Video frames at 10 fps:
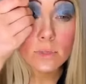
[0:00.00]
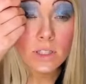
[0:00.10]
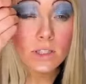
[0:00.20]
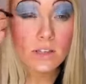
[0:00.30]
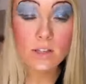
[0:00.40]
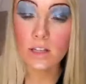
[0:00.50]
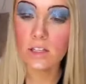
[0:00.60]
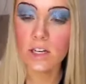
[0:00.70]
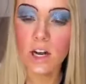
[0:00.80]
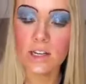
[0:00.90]
because the
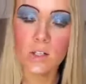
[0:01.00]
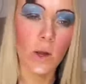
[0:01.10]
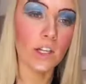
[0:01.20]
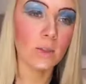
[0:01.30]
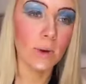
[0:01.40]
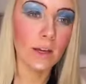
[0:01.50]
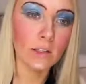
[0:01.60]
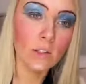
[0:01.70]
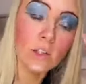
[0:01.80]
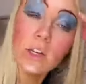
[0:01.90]
glitter is going to make
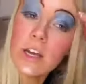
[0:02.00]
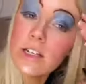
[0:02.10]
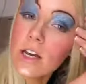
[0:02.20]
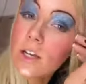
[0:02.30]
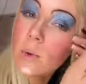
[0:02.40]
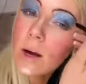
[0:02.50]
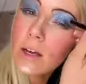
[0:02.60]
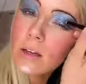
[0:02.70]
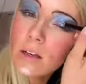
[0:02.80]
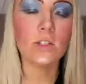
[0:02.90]
it look neat
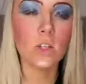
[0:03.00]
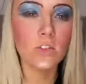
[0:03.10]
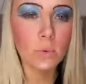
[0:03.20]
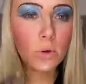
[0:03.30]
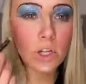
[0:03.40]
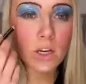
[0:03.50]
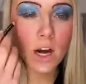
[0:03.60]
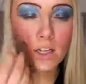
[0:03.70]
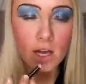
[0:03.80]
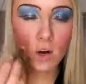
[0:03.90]
anyway. So if you're putting
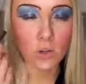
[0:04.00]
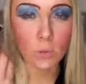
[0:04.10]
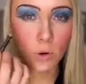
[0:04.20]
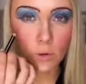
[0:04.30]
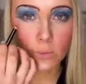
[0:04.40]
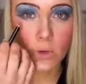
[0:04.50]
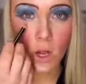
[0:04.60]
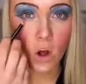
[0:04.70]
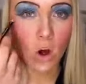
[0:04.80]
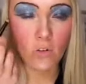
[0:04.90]
eyeliner on the bottom
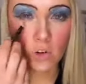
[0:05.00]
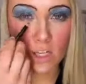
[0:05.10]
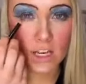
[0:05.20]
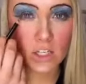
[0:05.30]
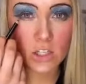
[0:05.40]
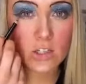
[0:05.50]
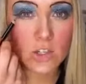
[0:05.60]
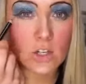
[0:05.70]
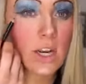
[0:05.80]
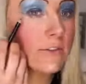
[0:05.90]
of your
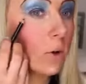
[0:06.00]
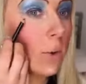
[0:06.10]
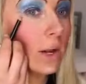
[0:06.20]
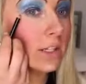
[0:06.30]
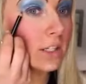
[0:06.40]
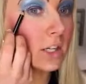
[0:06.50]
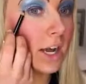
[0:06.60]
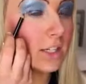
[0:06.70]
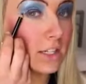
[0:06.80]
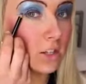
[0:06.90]
lashes, you never want it to
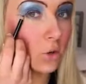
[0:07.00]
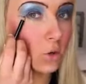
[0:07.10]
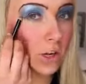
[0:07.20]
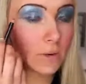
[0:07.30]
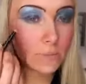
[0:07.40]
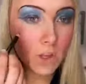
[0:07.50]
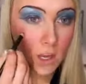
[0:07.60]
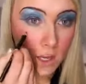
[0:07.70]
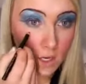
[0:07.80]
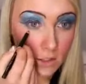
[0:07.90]
connect in the corner,
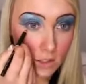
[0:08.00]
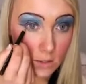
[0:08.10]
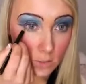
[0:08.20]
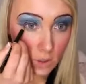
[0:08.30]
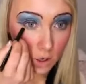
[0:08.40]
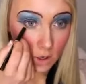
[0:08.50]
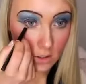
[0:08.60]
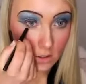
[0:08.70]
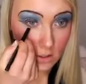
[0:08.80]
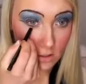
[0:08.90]
just
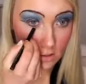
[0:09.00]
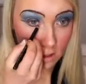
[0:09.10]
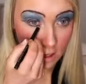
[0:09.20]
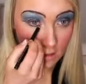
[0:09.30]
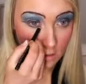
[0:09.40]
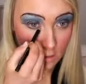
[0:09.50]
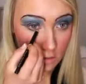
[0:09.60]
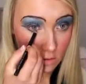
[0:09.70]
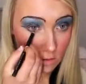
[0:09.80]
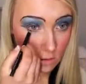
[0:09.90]
because that
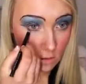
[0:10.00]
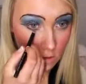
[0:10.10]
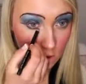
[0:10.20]
looks,